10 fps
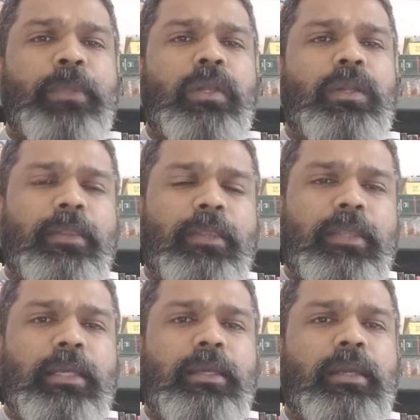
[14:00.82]
another
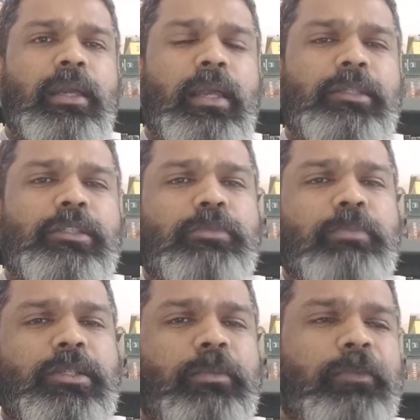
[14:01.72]
thing, as
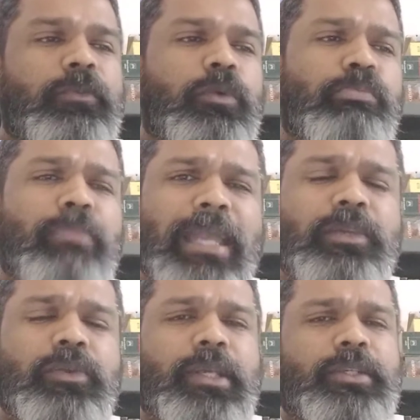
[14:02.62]
mentioned before,
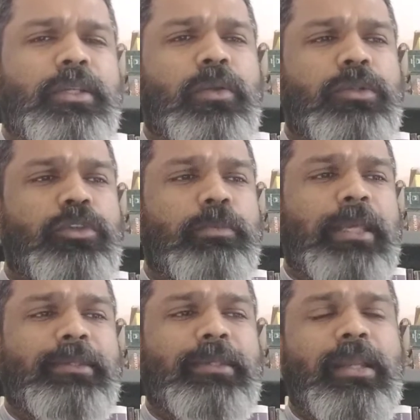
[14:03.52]
migration also
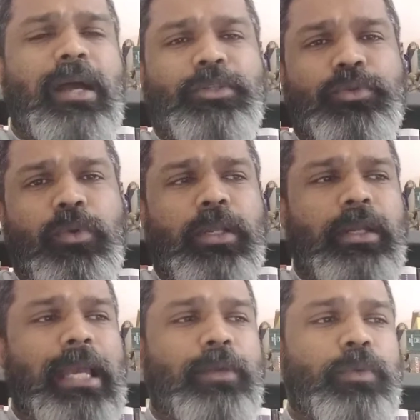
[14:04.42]
plays a large role
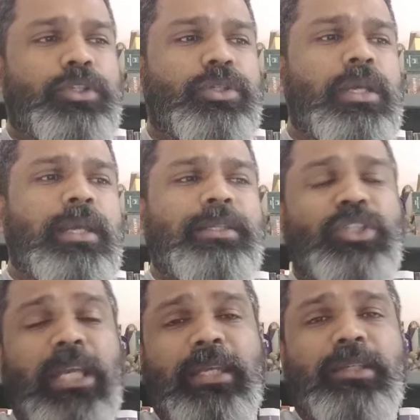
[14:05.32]
in language
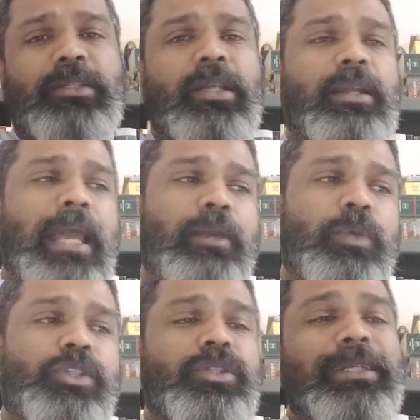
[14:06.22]
change and
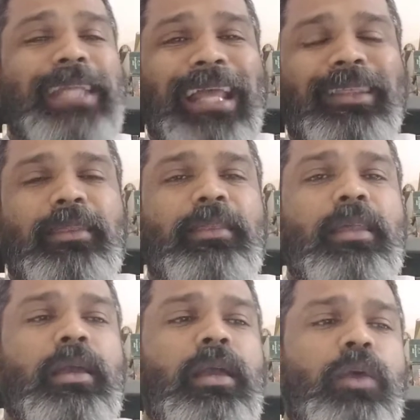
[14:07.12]
language death.
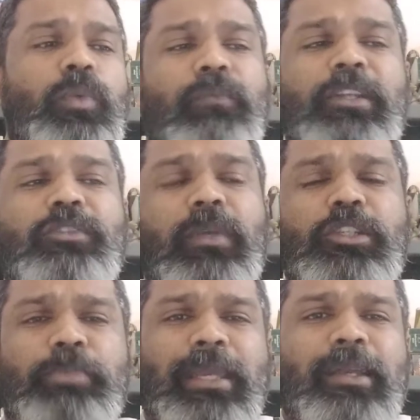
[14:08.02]
When
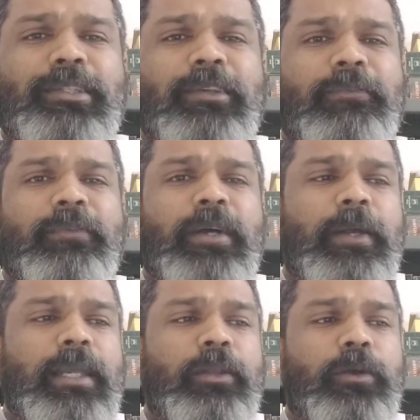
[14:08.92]
speakers of
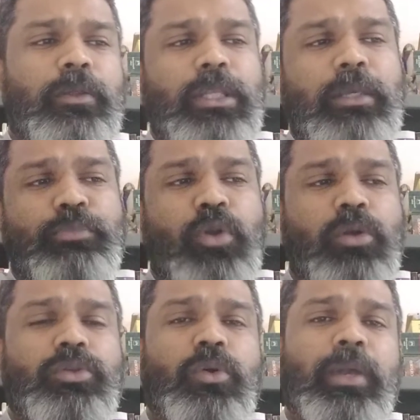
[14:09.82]
the
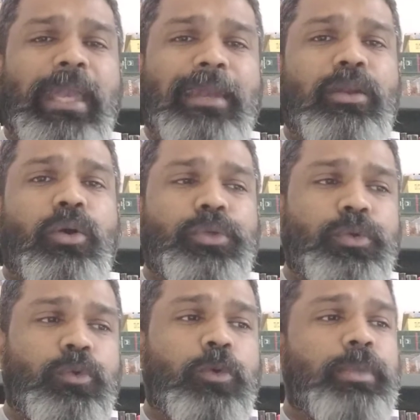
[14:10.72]

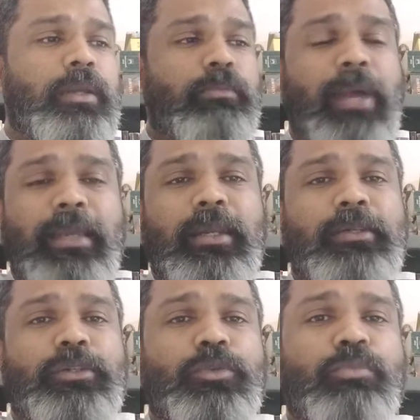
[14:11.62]
Proto-Indo-European
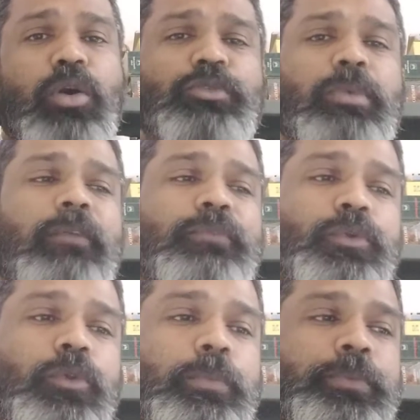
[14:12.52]
migrated to most part of
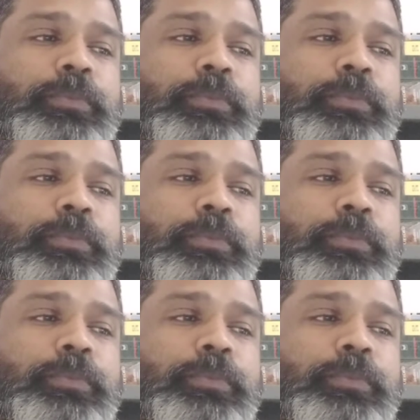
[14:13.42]
Europe